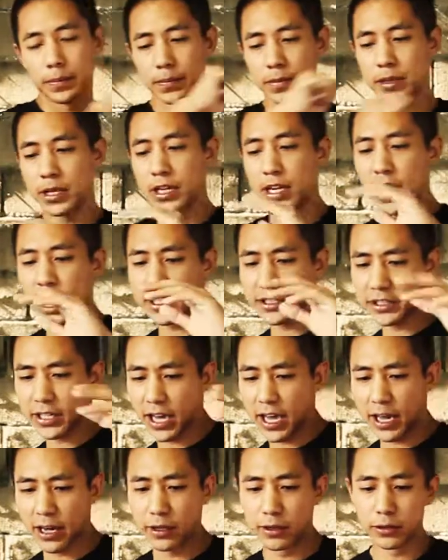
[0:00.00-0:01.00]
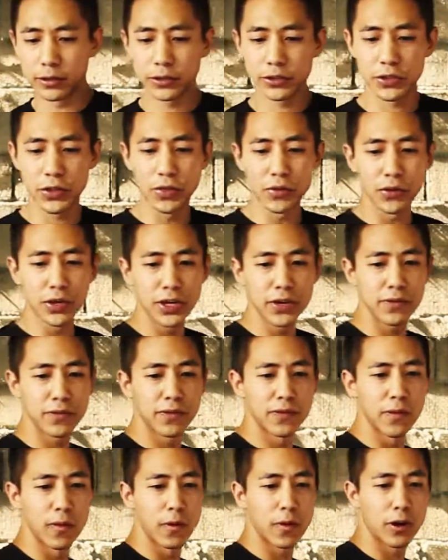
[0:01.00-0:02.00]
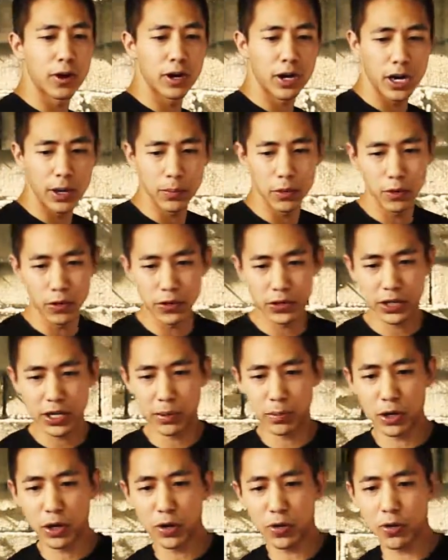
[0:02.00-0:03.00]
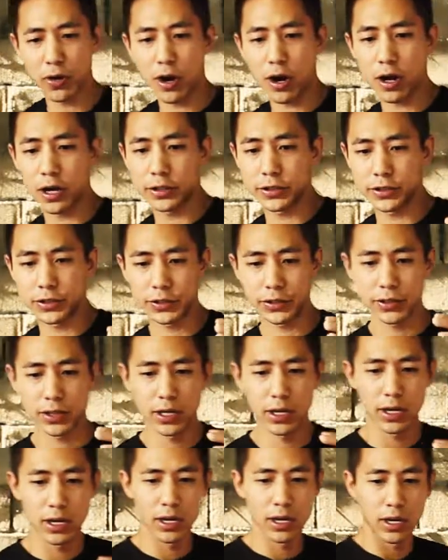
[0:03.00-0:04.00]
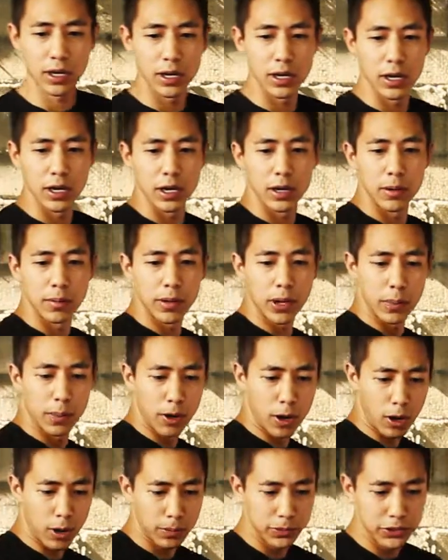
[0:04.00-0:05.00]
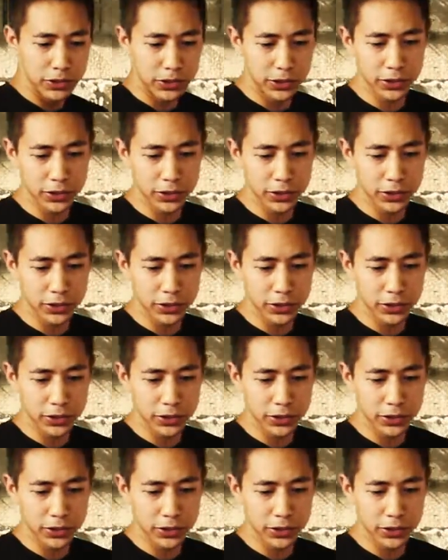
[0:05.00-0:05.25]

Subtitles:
The next angles, 3 and 4, I'm going to come across. My palm is going to